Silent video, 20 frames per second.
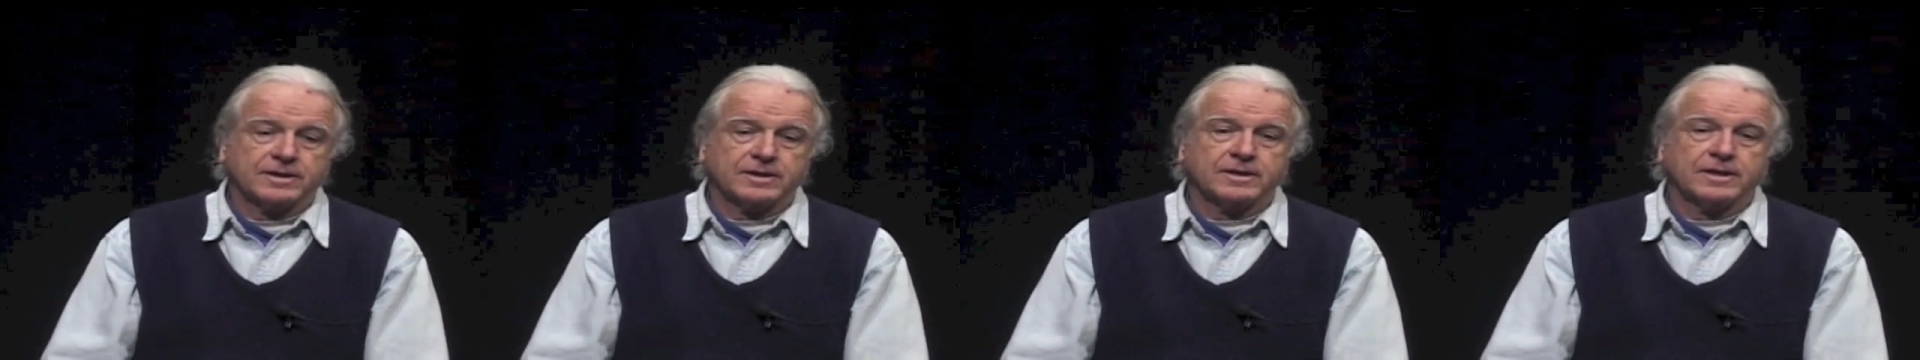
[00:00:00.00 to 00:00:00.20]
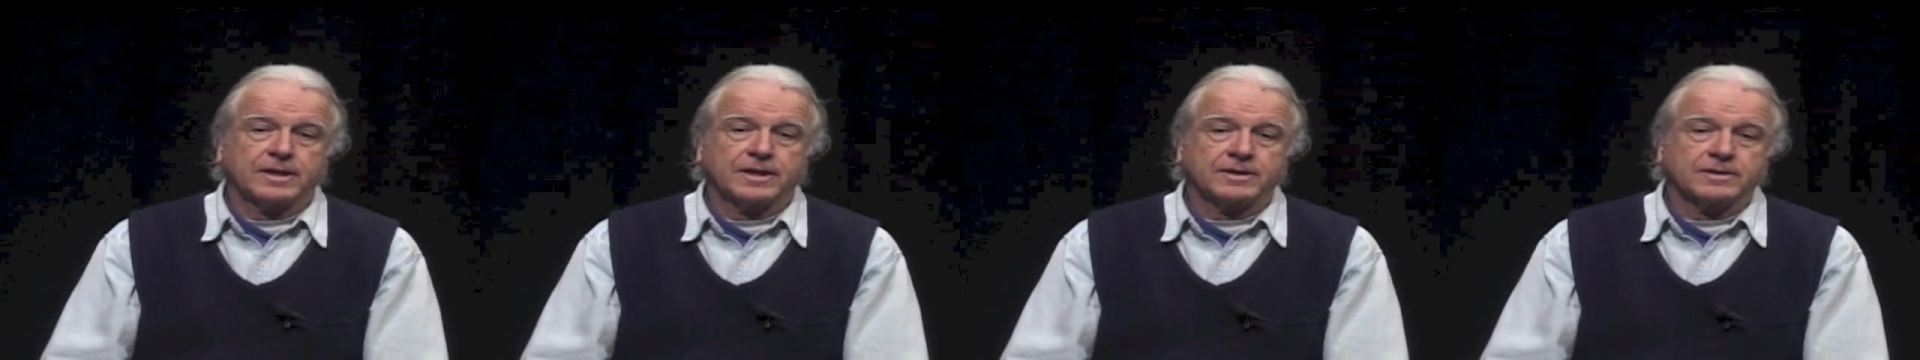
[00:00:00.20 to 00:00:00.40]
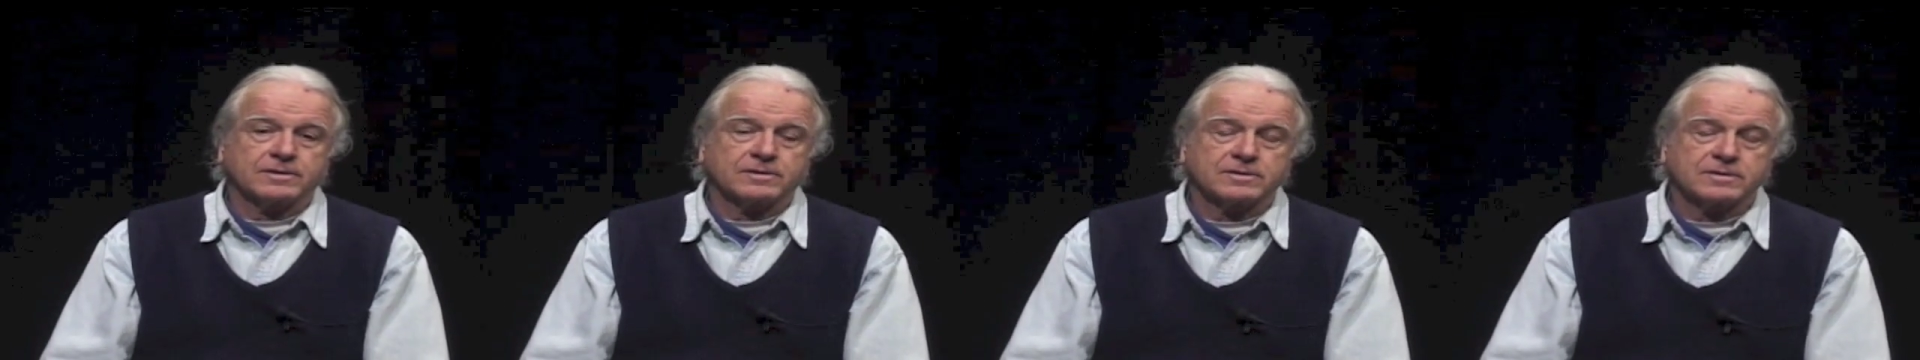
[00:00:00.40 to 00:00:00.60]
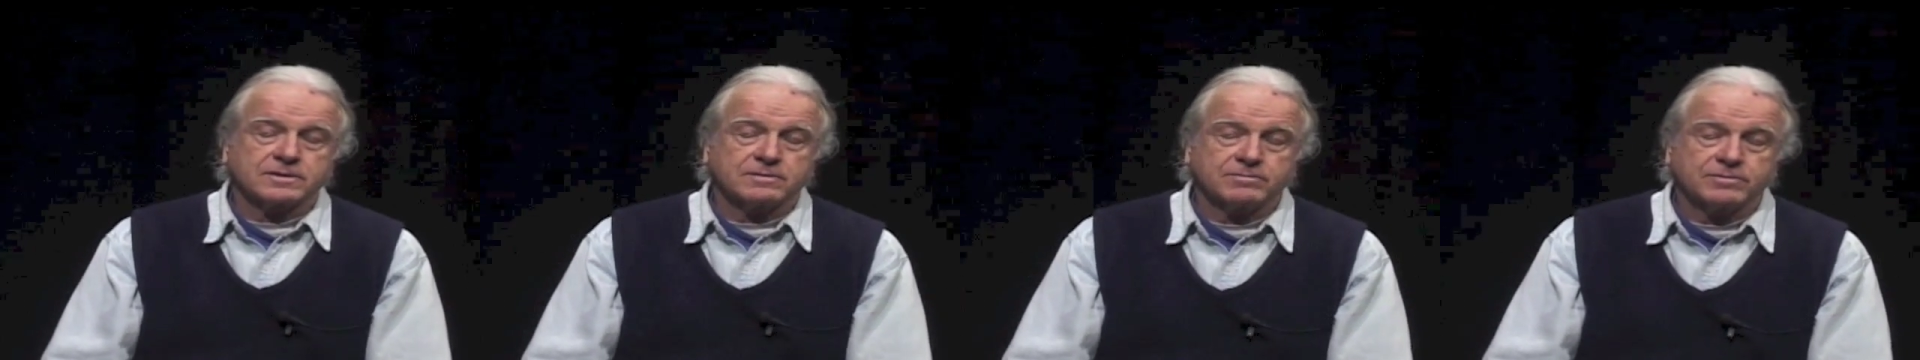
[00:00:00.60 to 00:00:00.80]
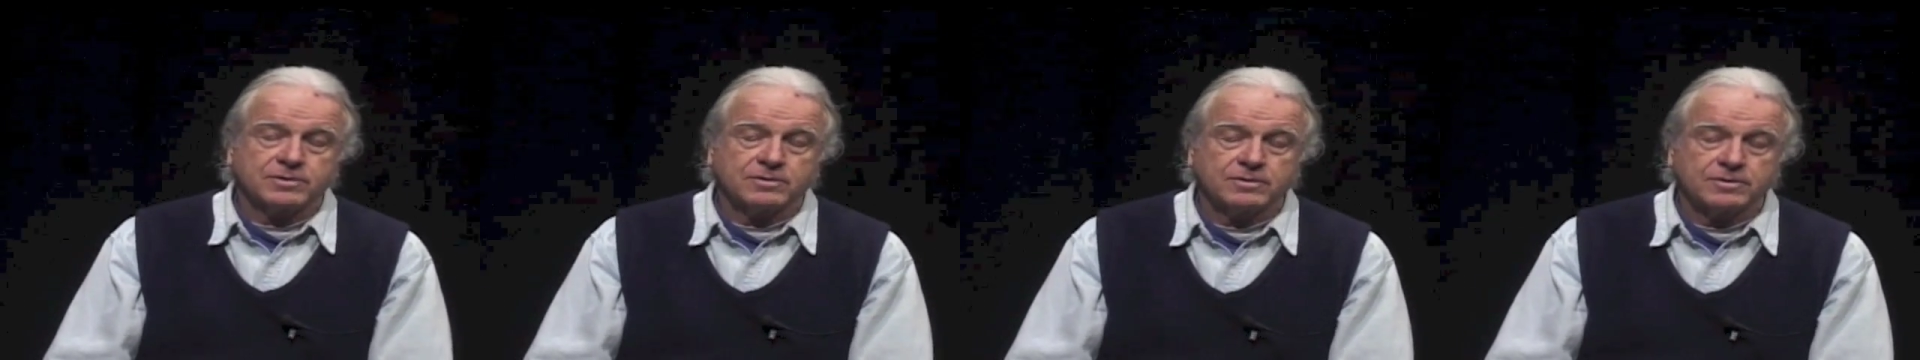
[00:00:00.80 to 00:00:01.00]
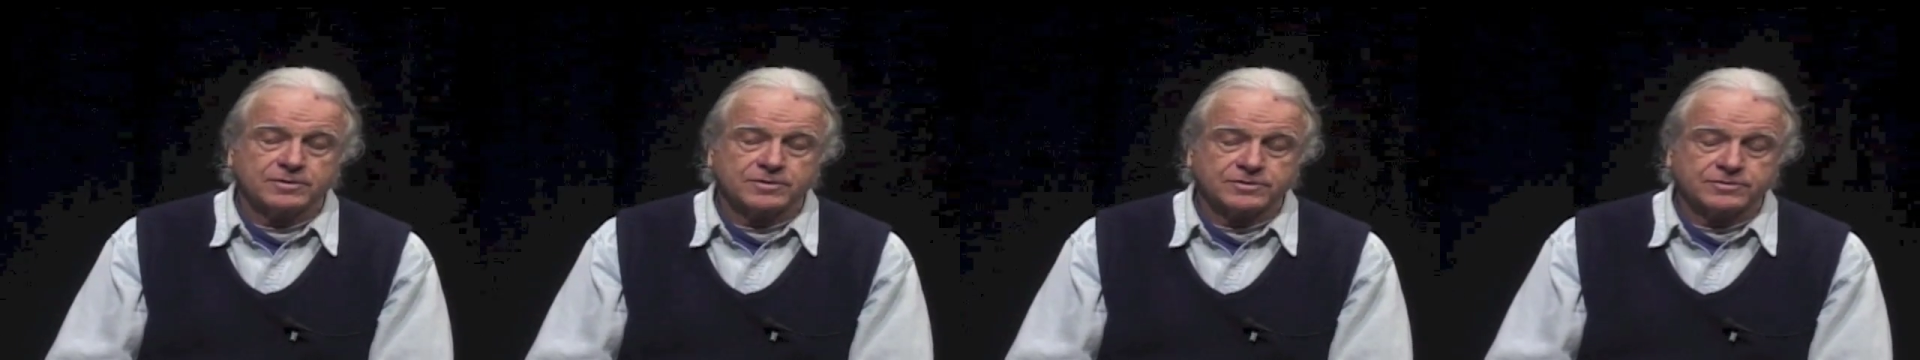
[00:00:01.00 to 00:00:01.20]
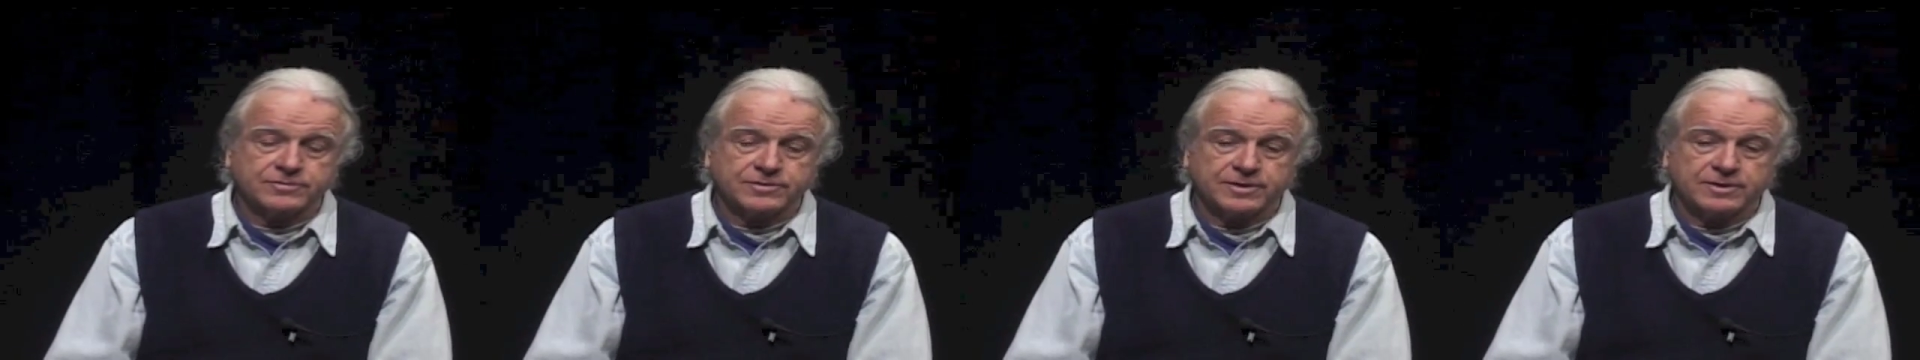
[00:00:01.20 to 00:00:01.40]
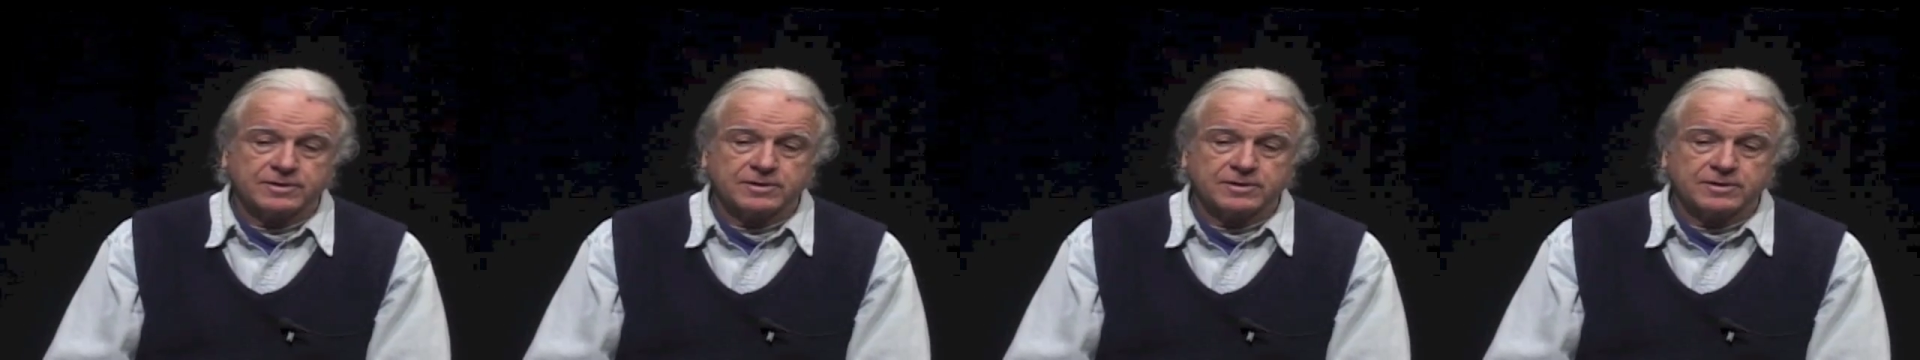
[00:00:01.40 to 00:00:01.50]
gotten some poetry,